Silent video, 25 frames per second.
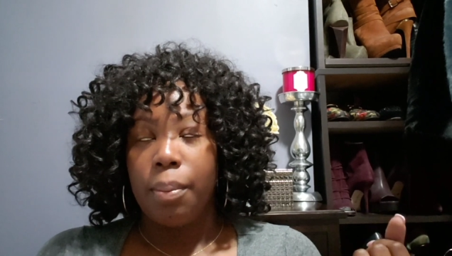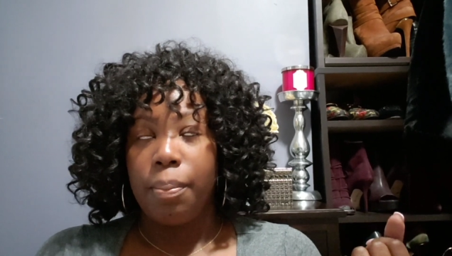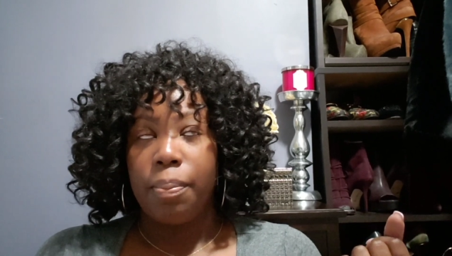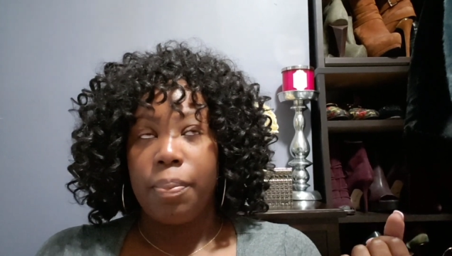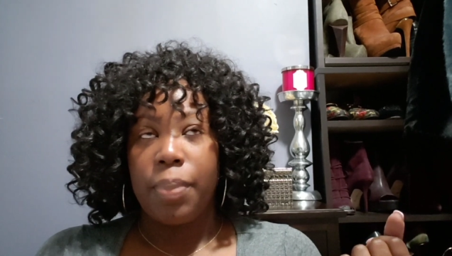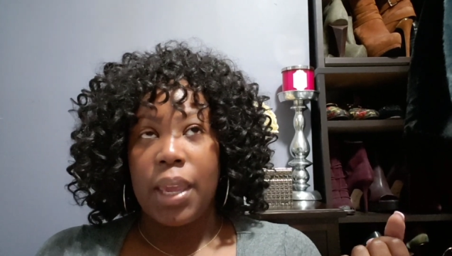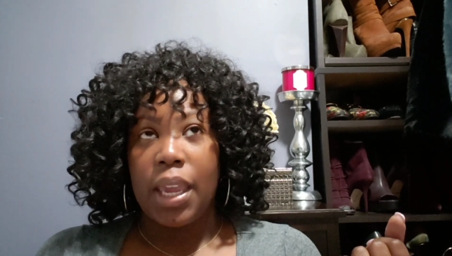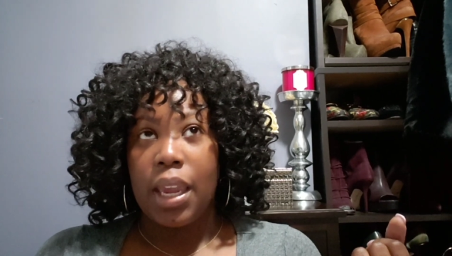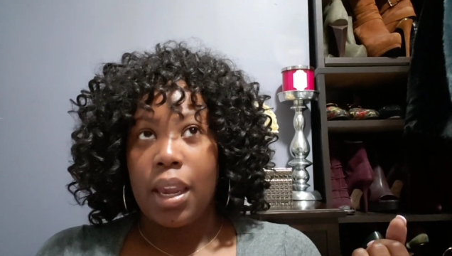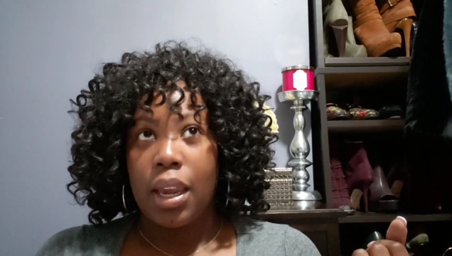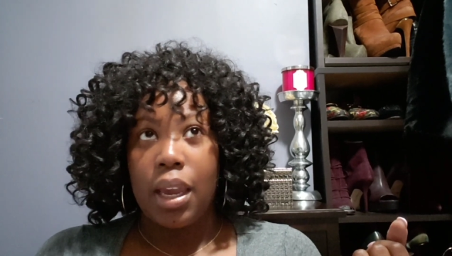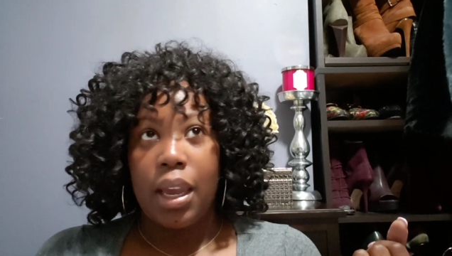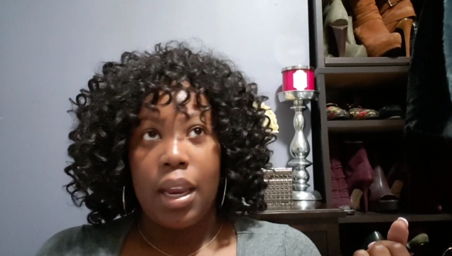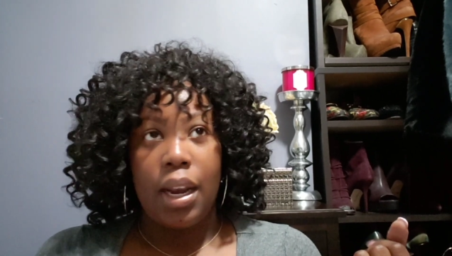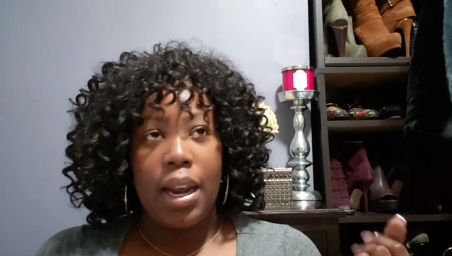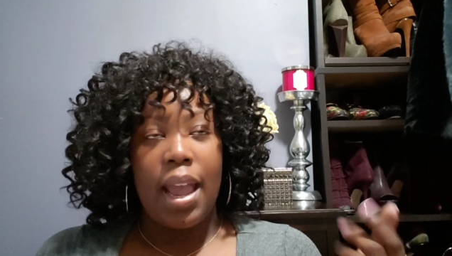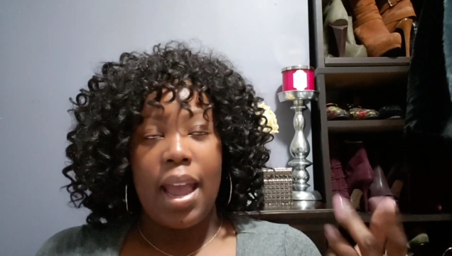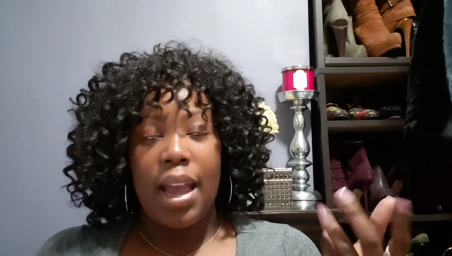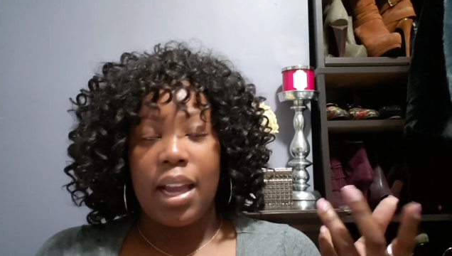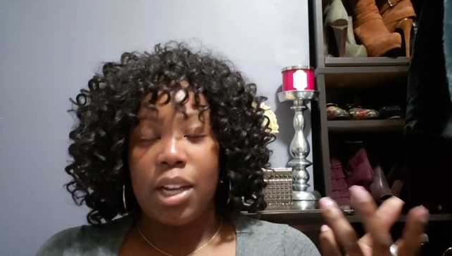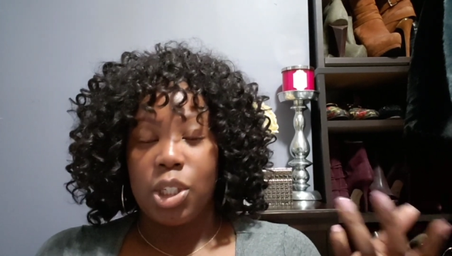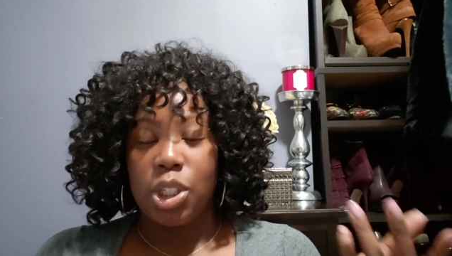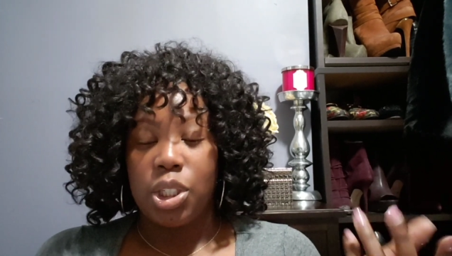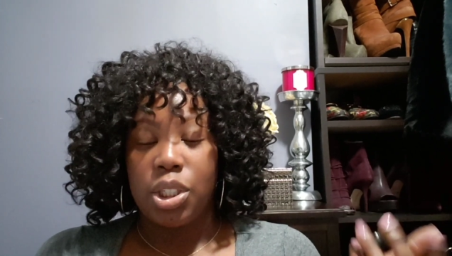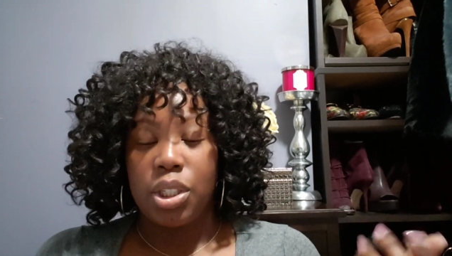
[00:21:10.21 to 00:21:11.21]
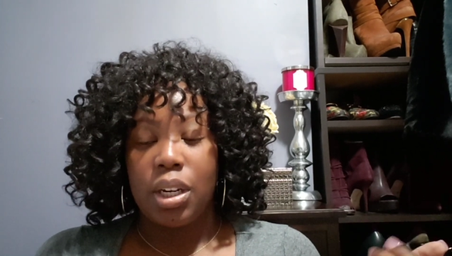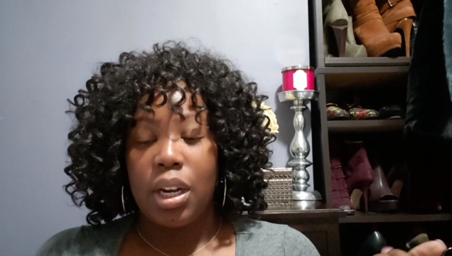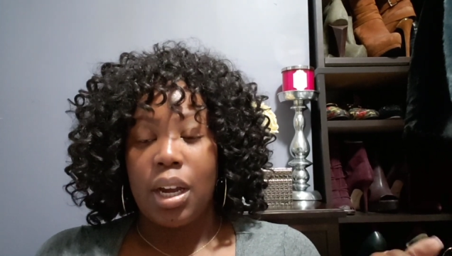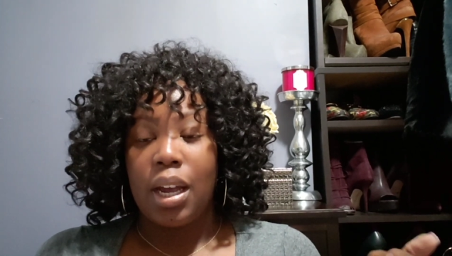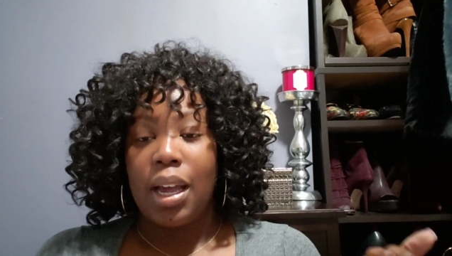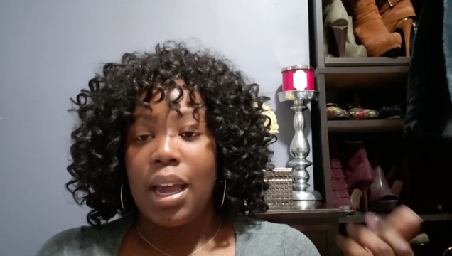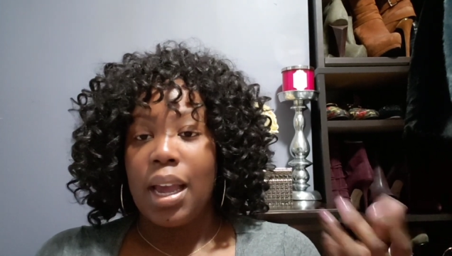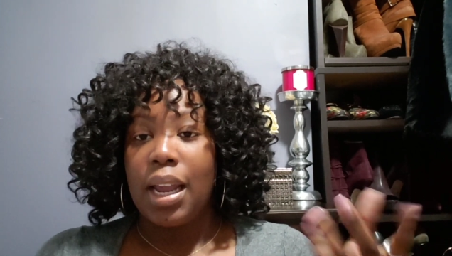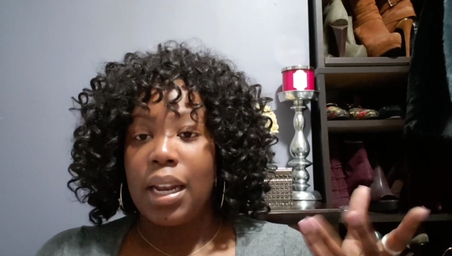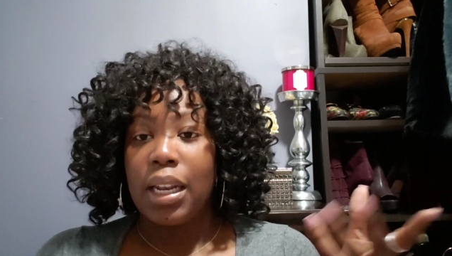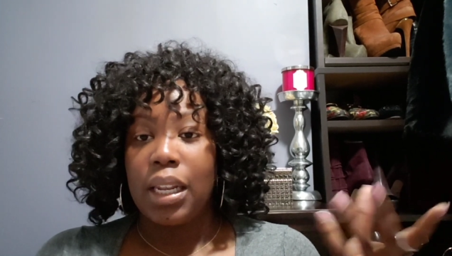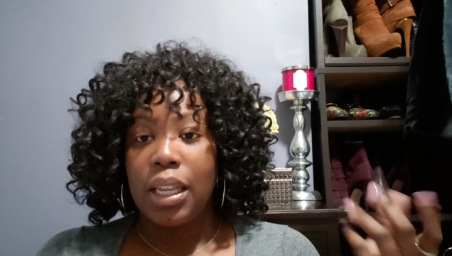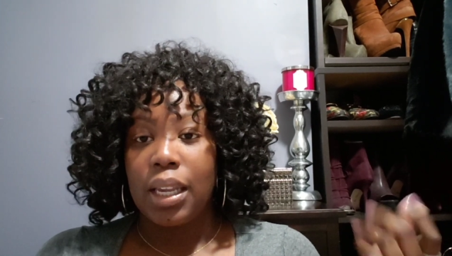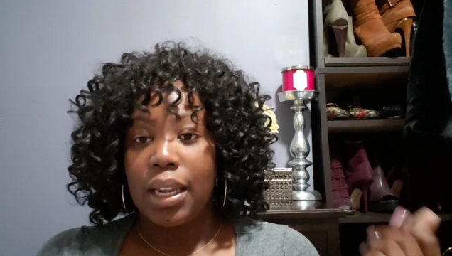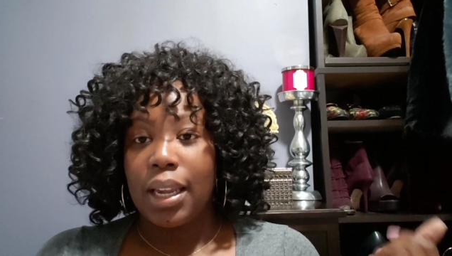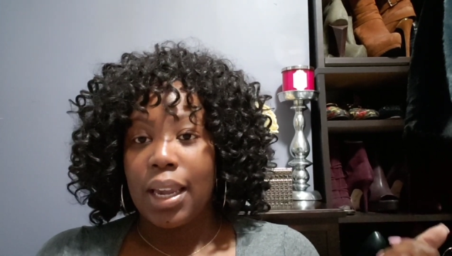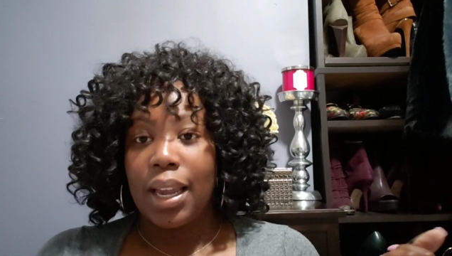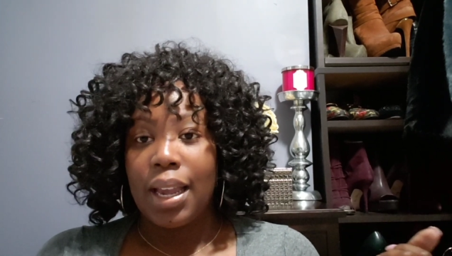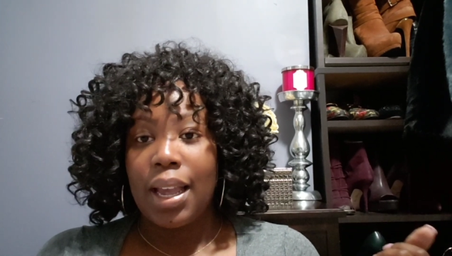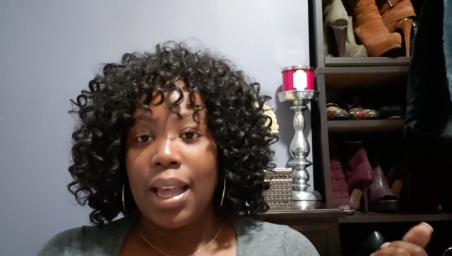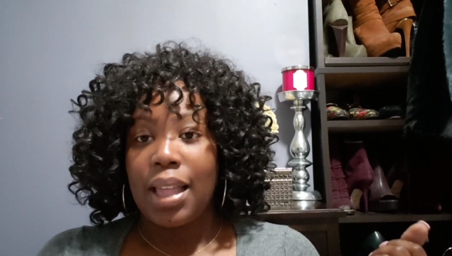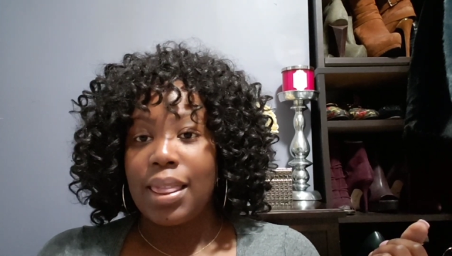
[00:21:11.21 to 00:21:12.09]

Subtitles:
being extra and looking